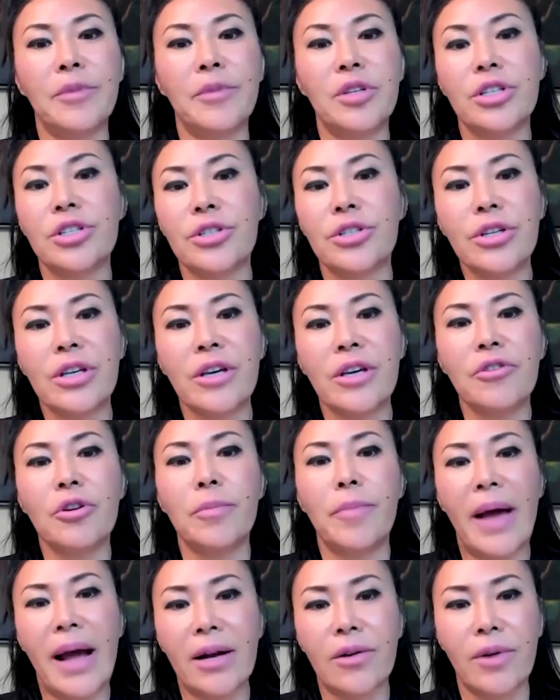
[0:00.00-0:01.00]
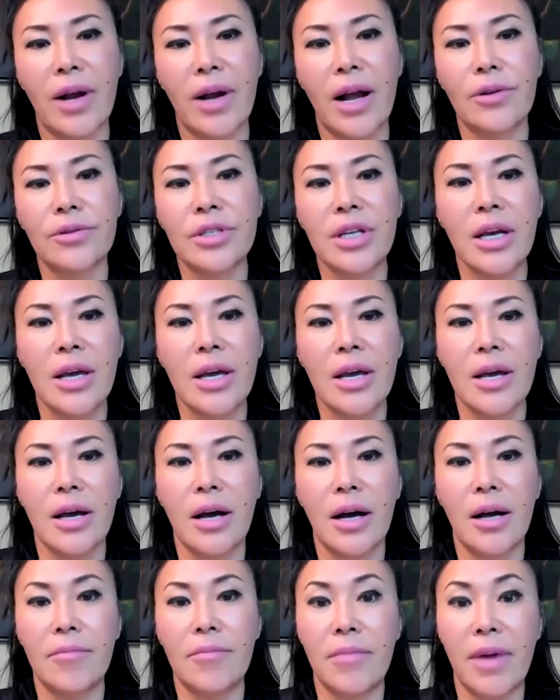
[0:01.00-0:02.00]
Just to give you a background,
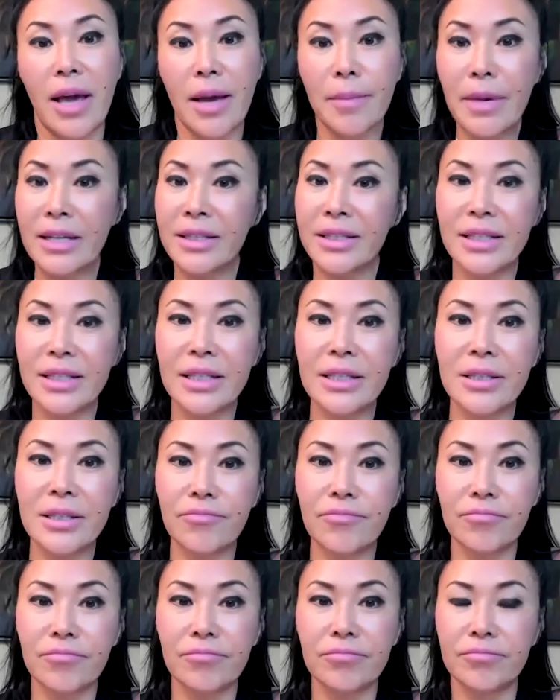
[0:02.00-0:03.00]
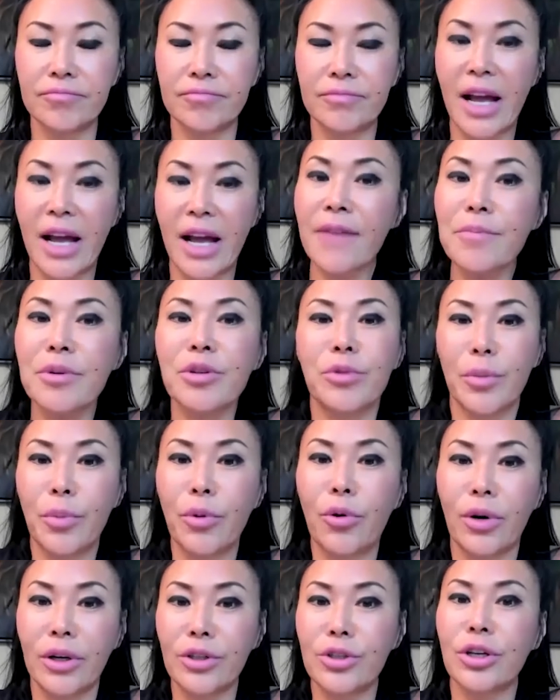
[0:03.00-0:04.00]
MSCs have been
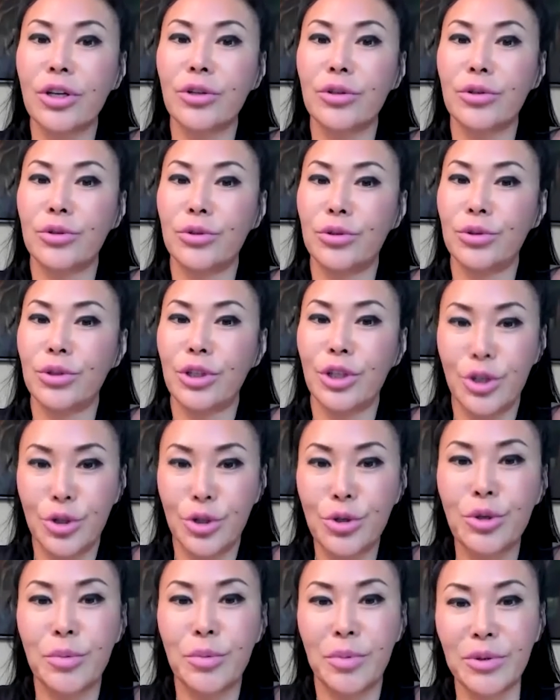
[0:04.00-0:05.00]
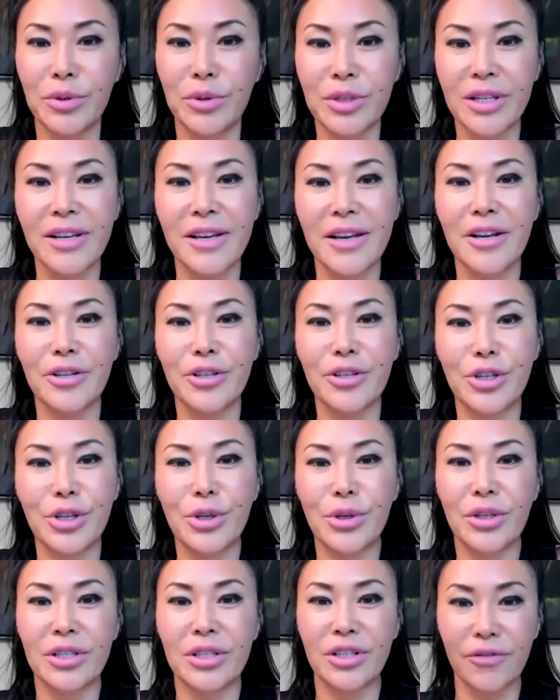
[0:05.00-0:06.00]
reported to contribute
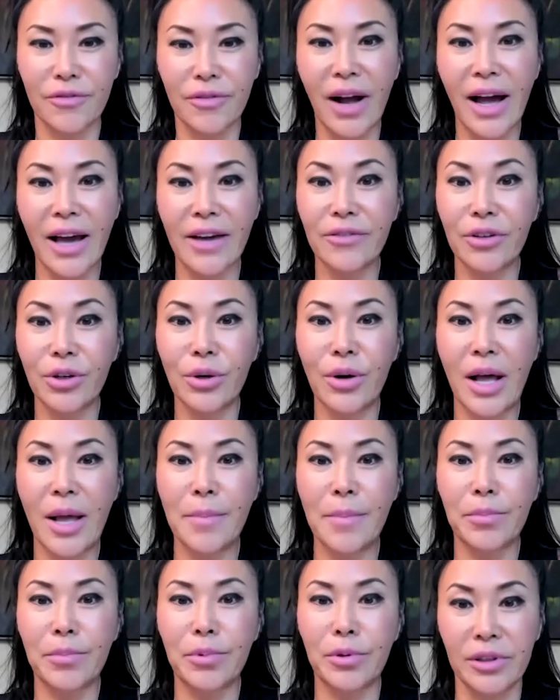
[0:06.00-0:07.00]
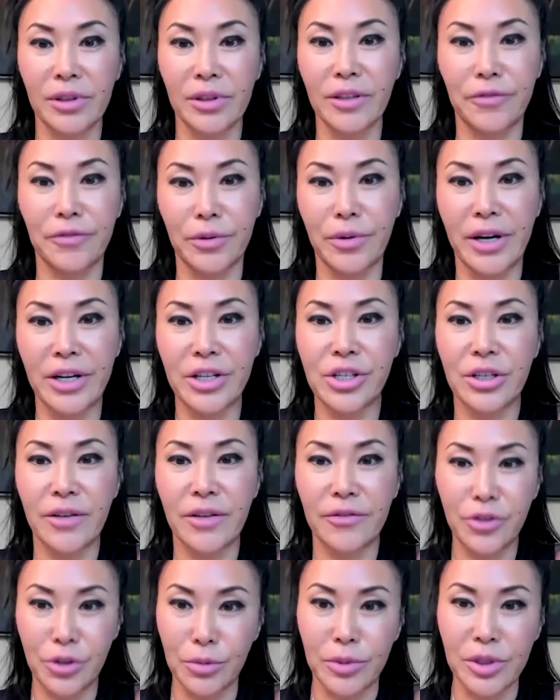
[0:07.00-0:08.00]
to the survival and proliferation
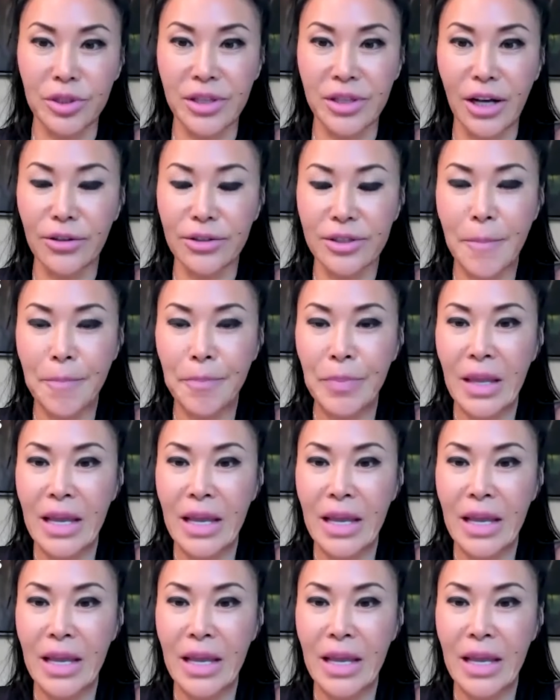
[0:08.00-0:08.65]
of tumor cells.